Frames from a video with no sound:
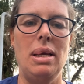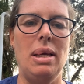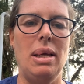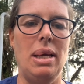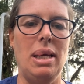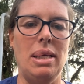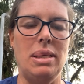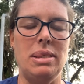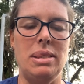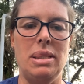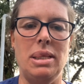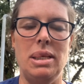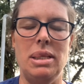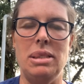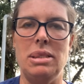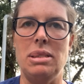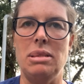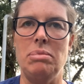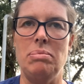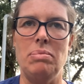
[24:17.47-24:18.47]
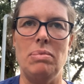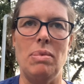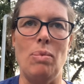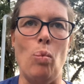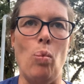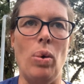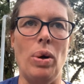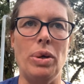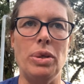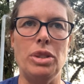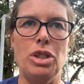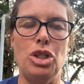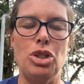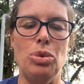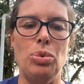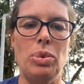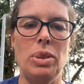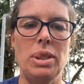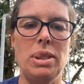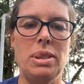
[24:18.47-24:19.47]
Is it word
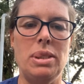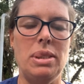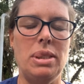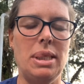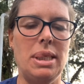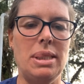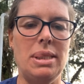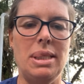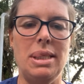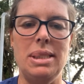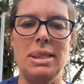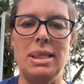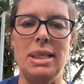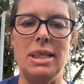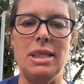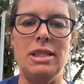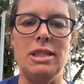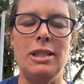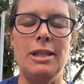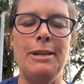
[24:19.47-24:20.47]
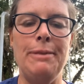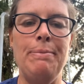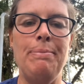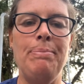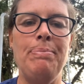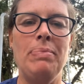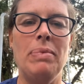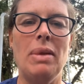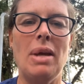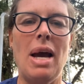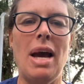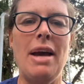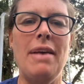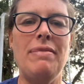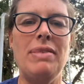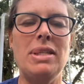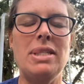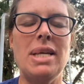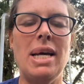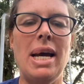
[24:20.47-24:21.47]
choice? Is it diction? I've
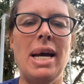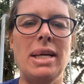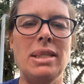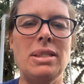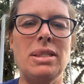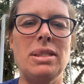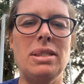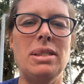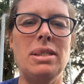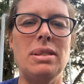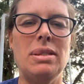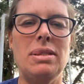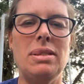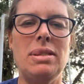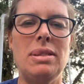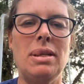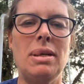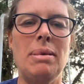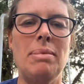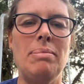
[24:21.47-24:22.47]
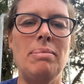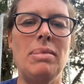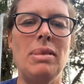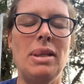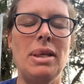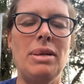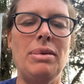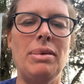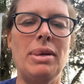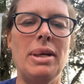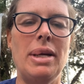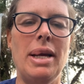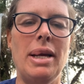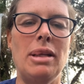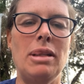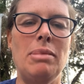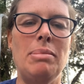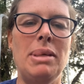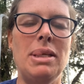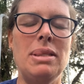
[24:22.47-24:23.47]
attached some literary
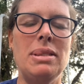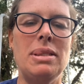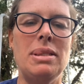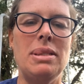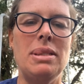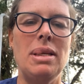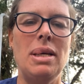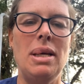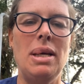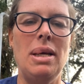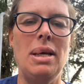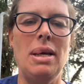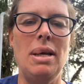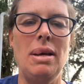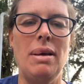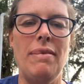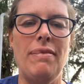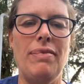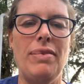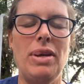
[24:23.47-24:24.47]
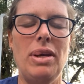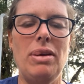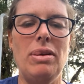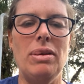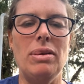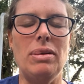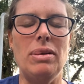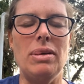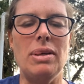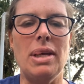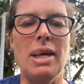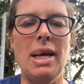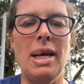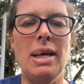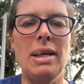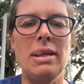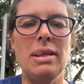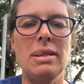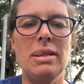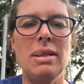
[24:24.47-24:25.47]
elements for you to look
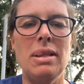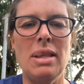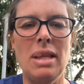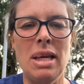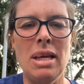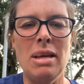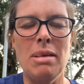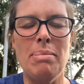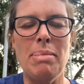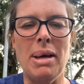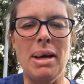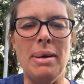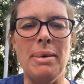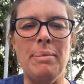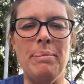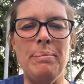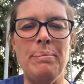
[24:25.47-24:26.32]
at. Think about them.